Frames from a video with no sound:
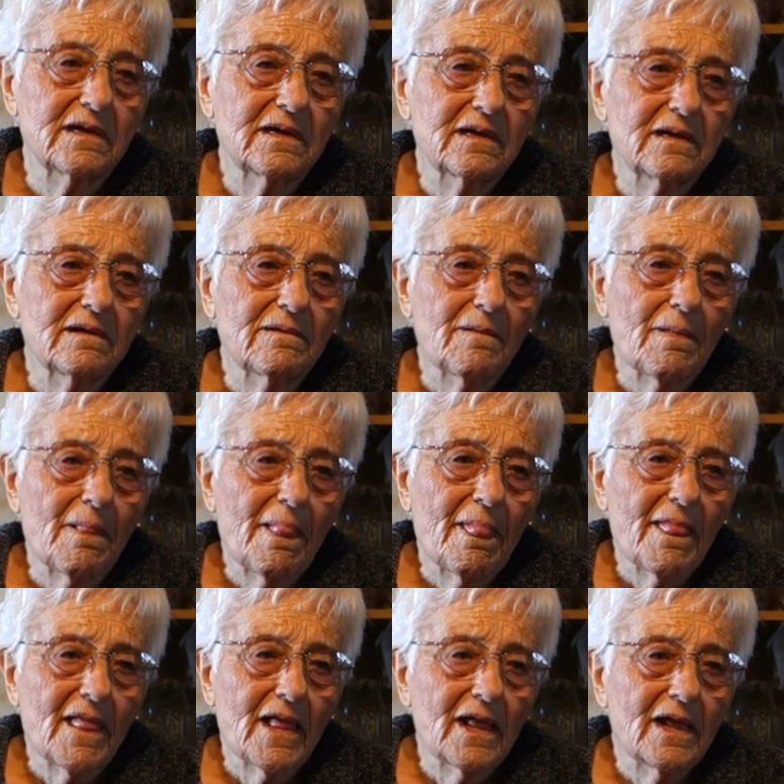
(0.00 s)
she was born
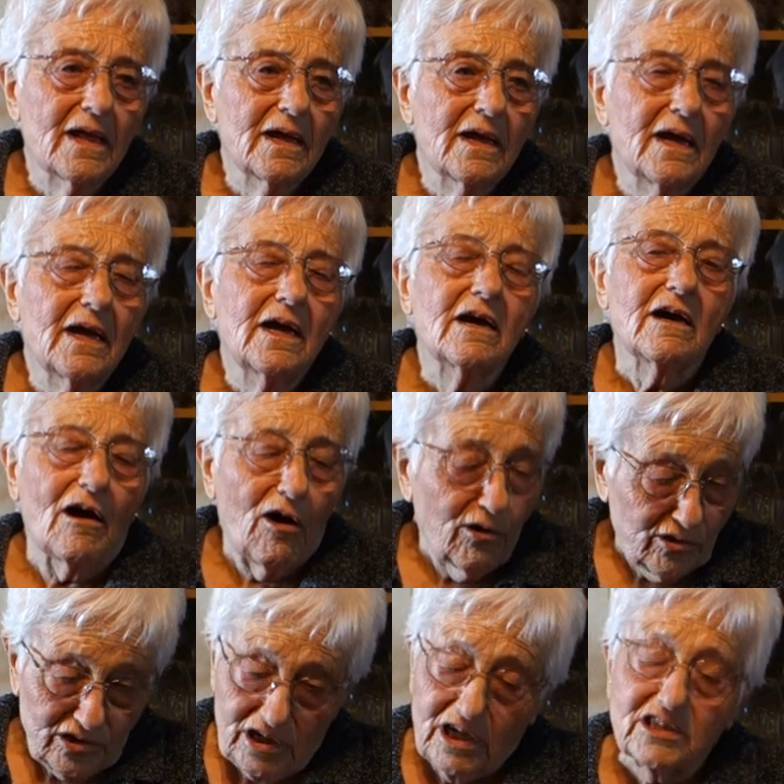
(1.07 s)
alive, and then she
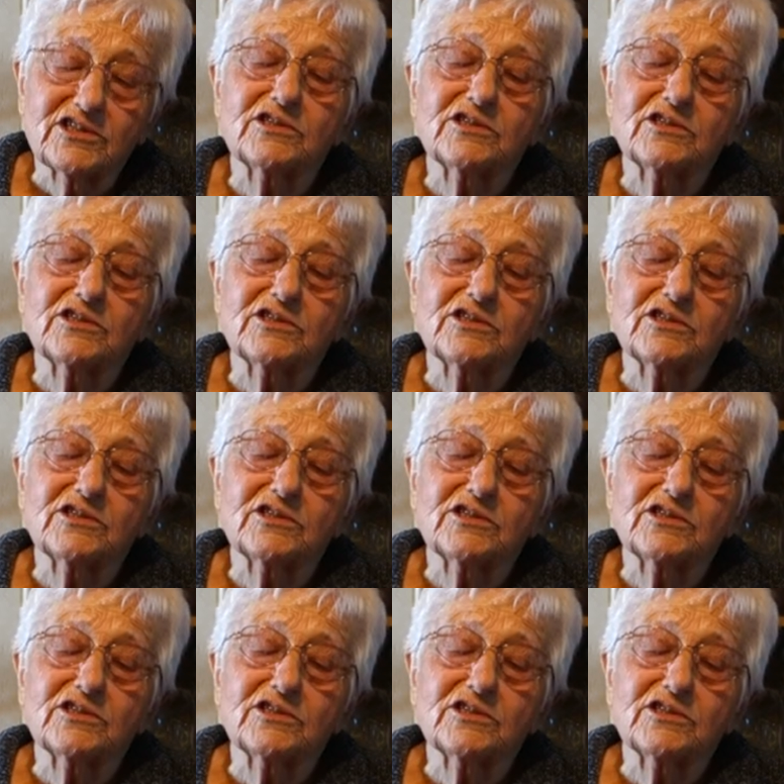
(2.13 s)
died.